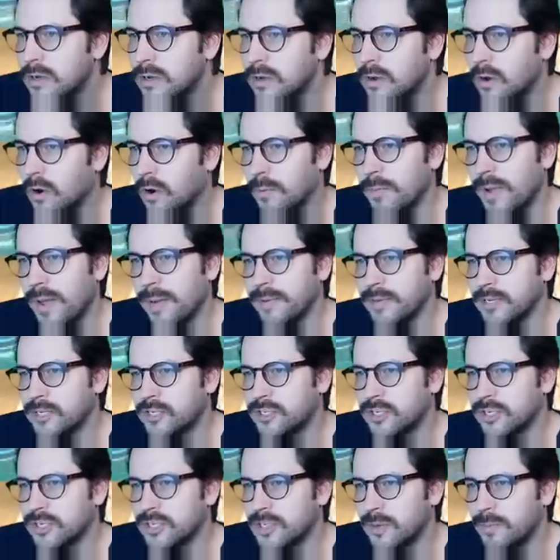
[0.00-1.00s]
Or maybe it's
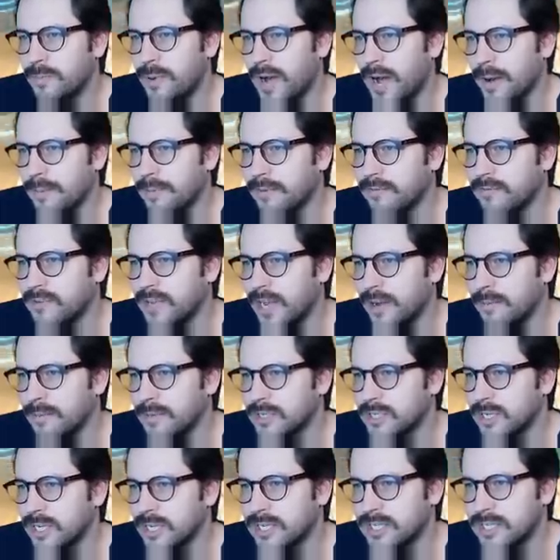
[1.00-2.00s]
just a pop-up
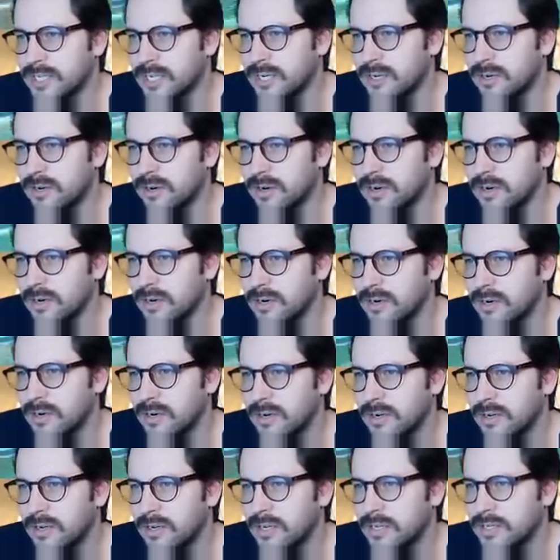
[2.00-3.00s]
damage like Cinder?
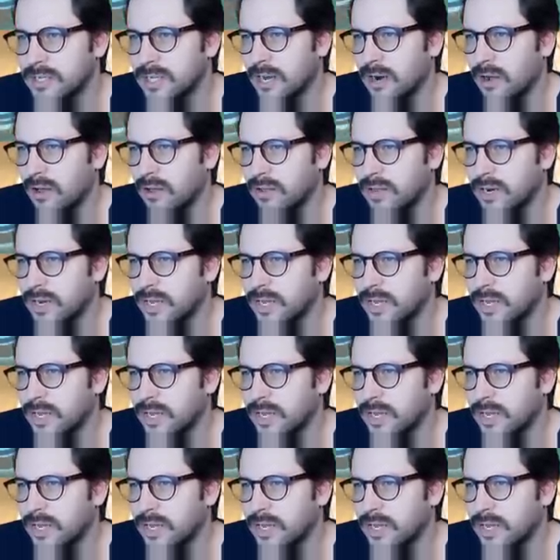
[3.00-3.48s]
Is that all it